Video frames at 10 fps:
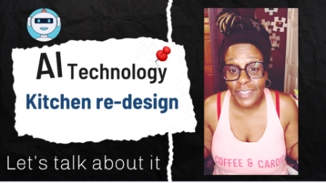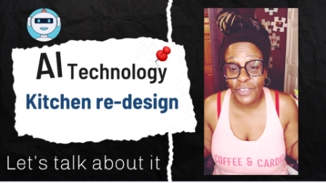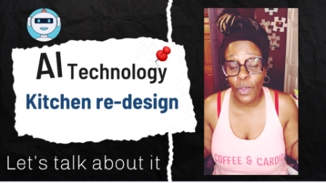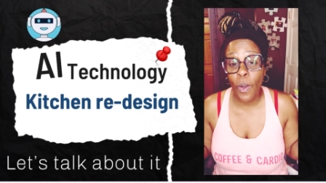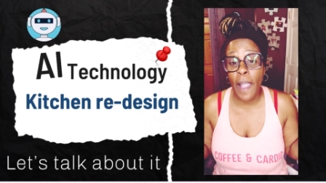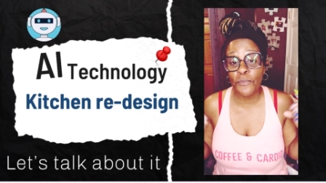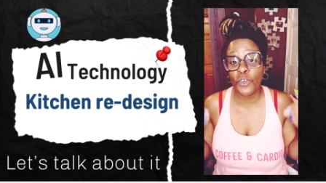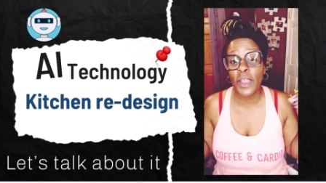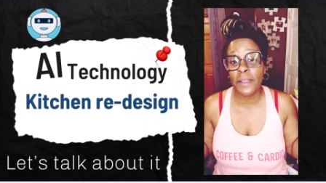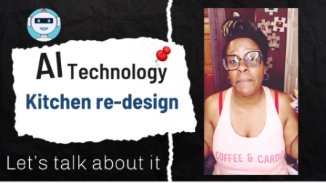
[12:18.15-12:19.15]
So I'm
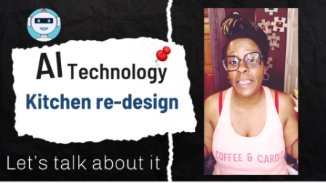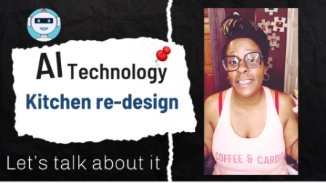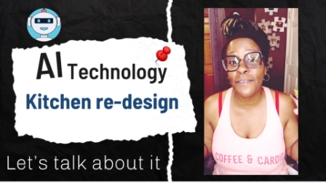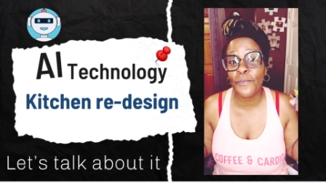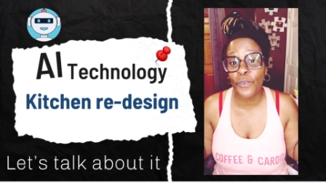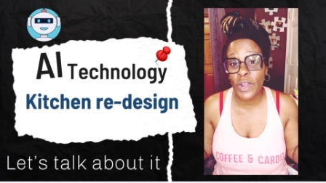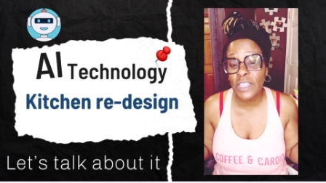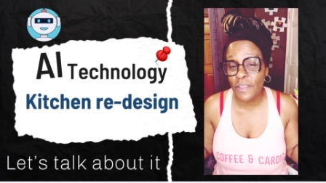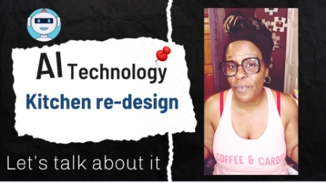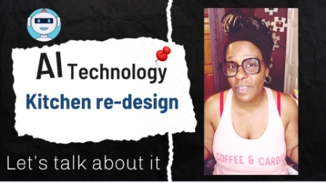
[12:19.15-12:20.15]
trying to make it
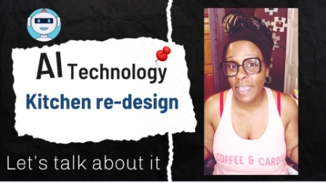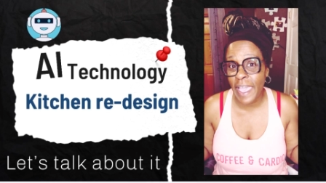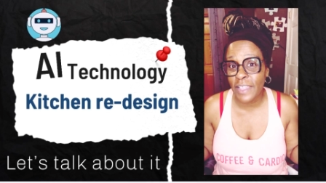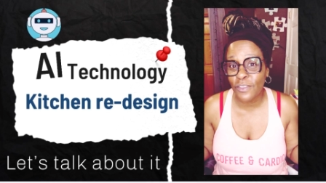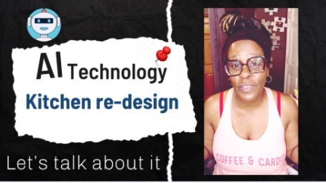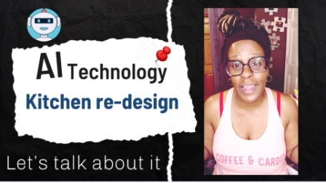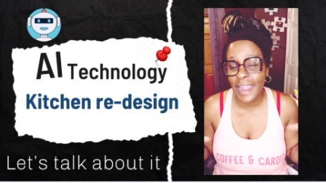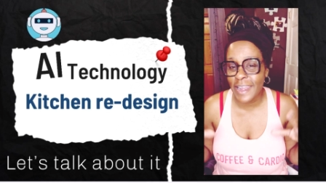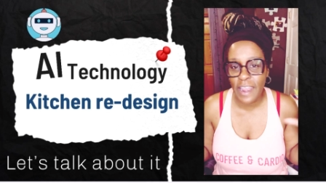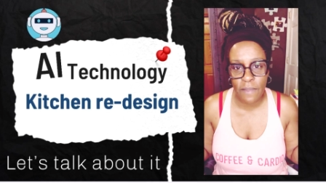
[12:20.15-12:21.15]
friendly for that so that I
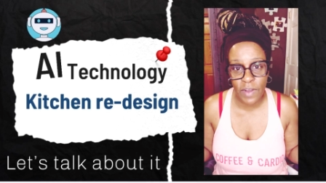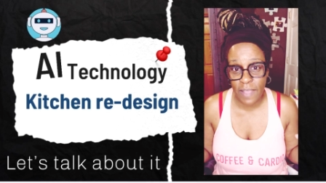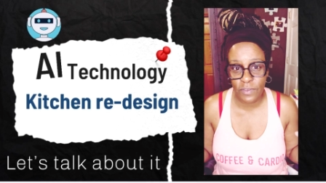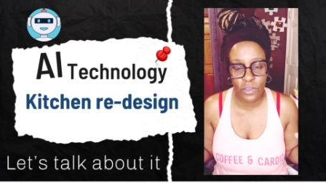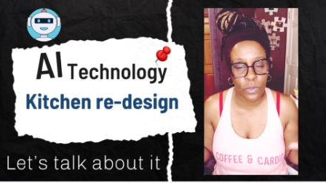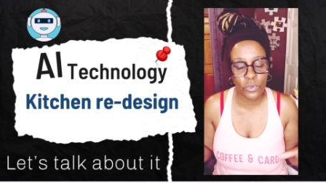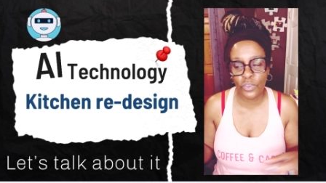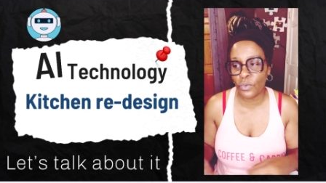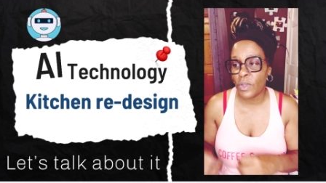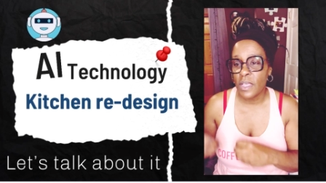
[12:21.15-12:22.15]
never have to go
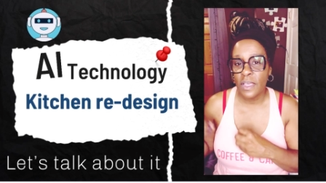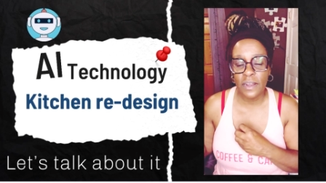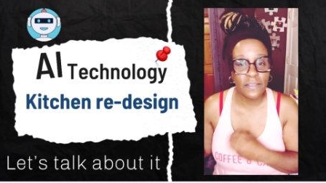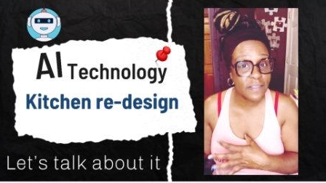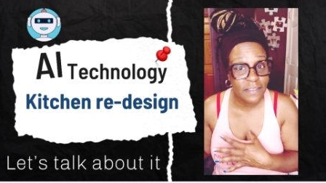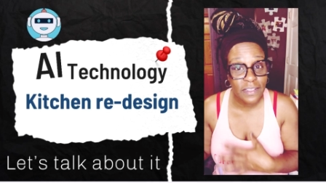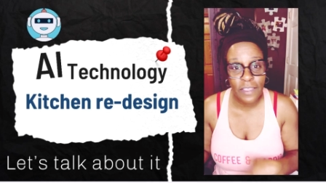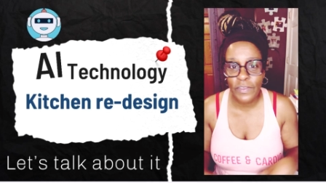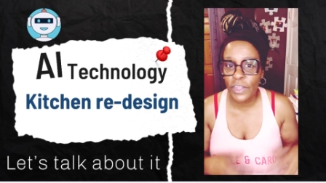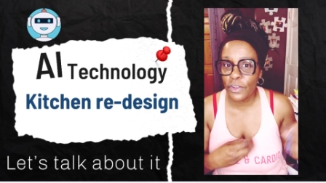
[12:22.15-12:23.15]
to an assisted
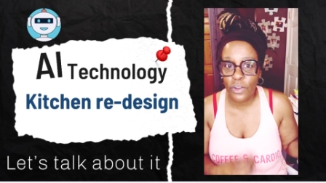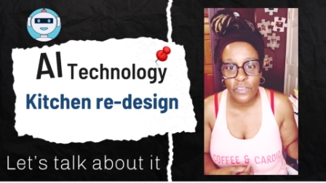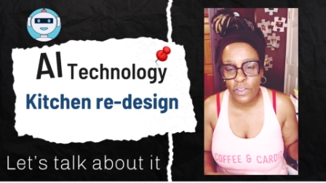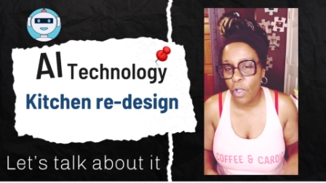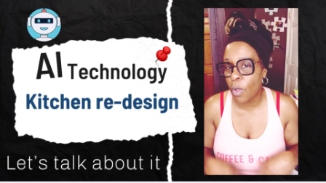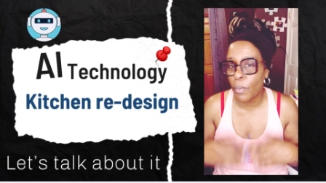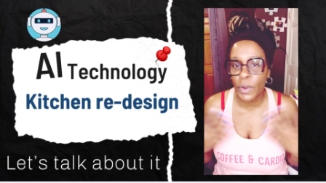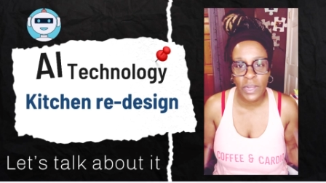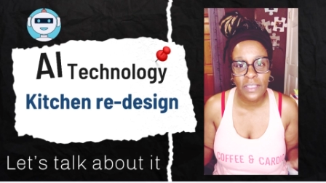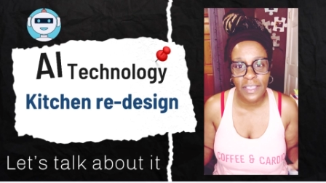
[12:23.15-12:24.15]
living, a nursing home, or
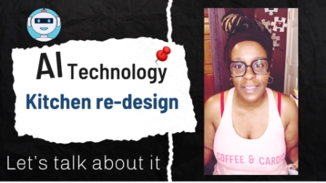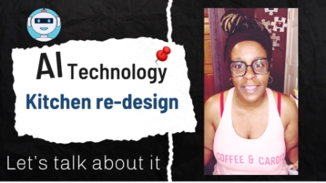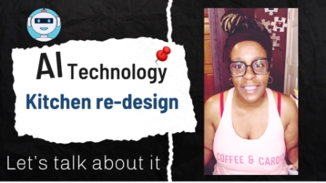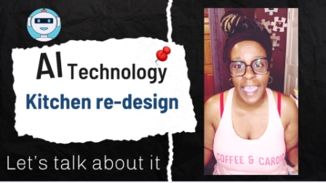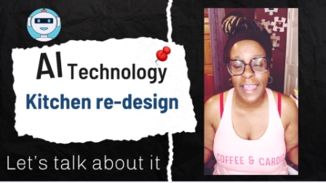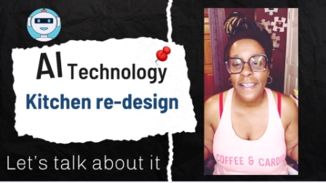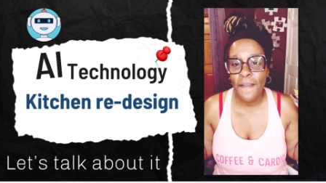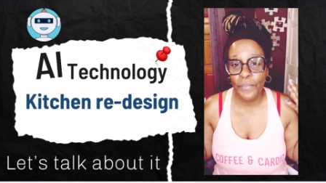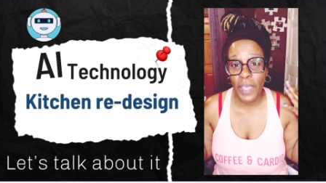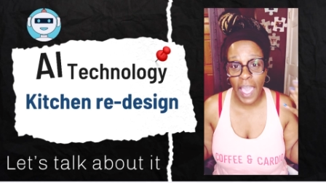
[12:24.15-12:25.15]
anything like that.
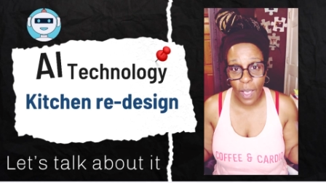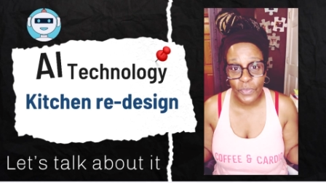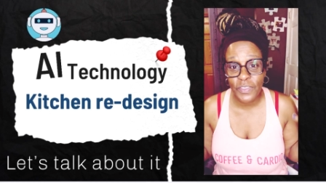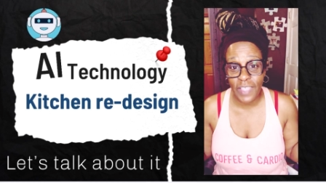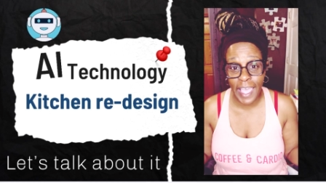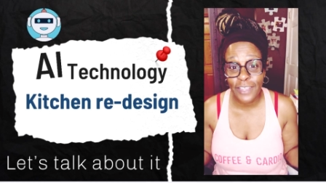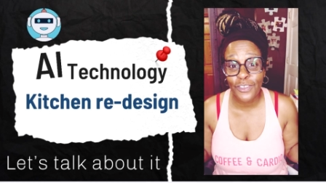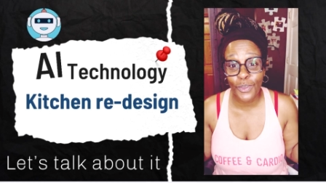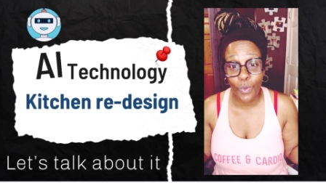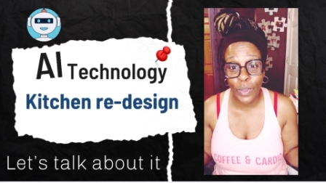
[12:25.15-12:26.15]
The house is actually
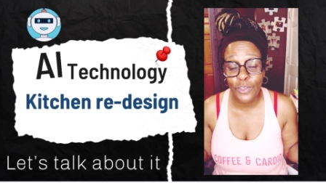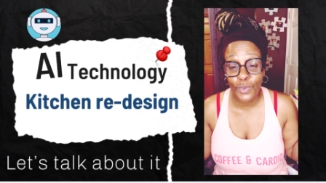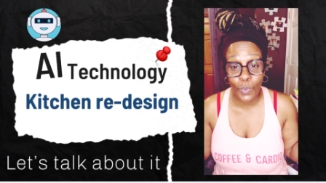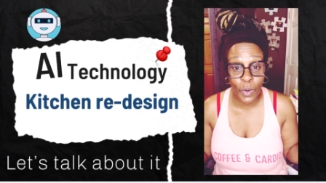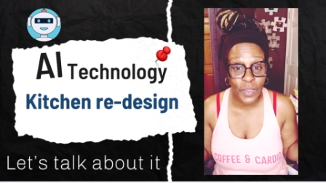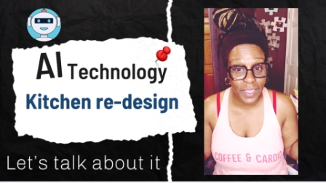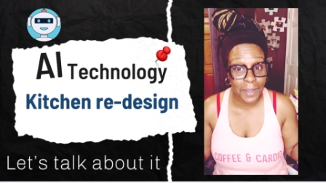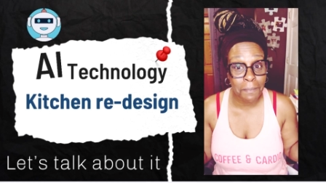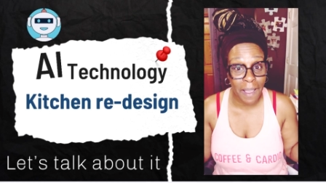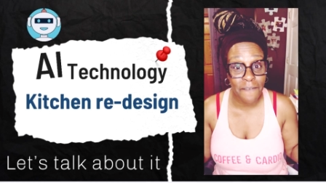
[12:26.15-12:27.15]
going to work
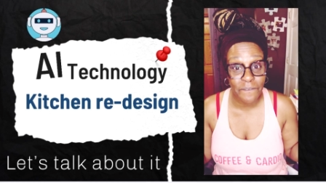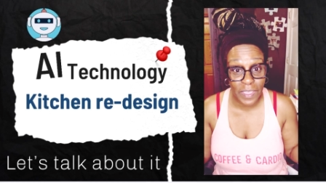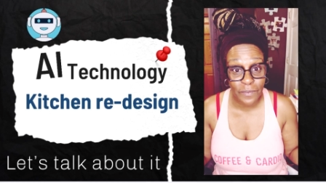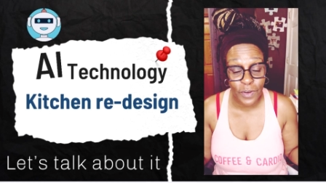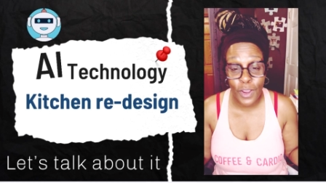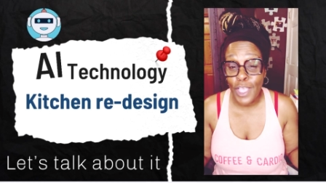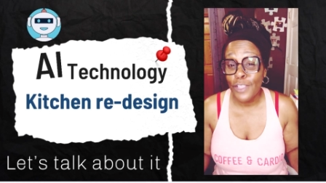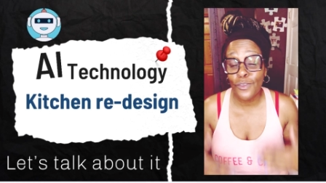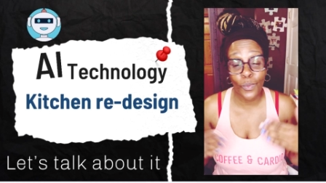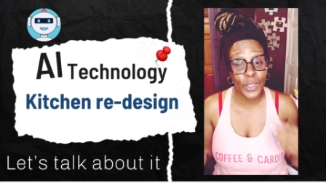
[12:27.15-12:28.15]
in my favor.
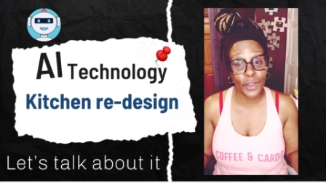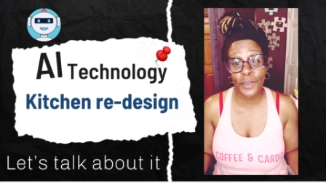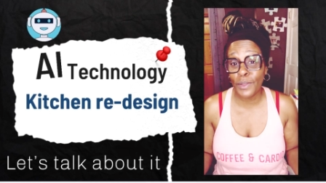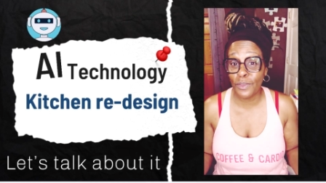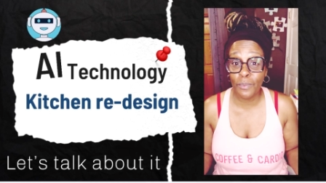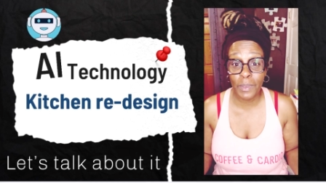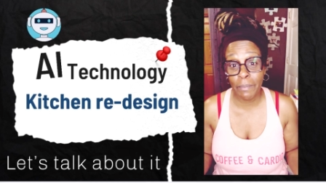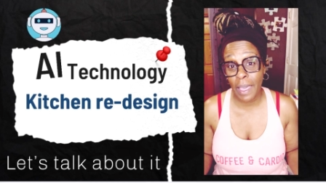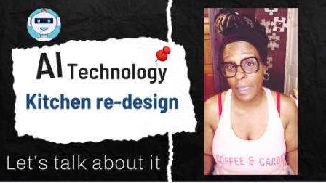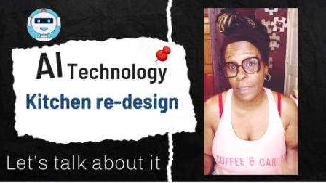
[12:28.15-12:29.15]
So we are going to be
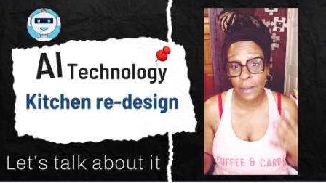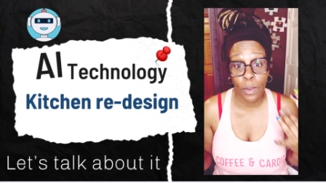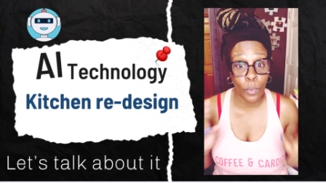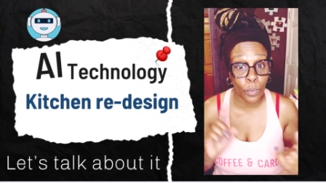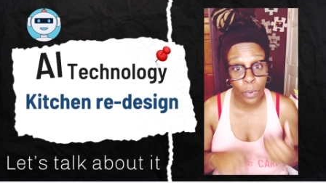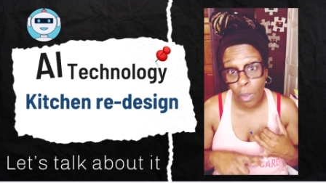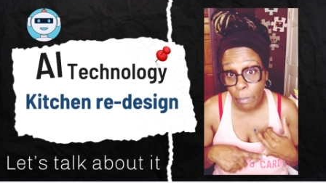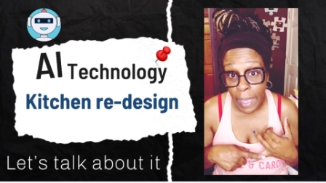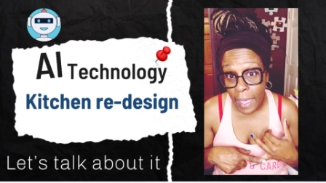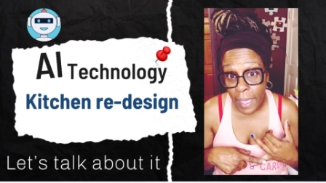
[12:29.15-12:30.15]
buying
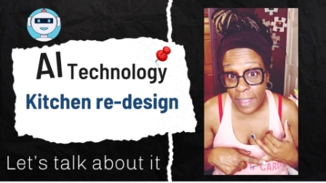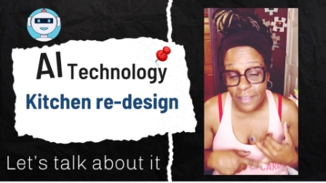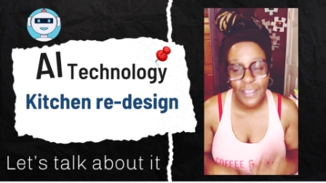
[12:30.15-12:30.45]
robots.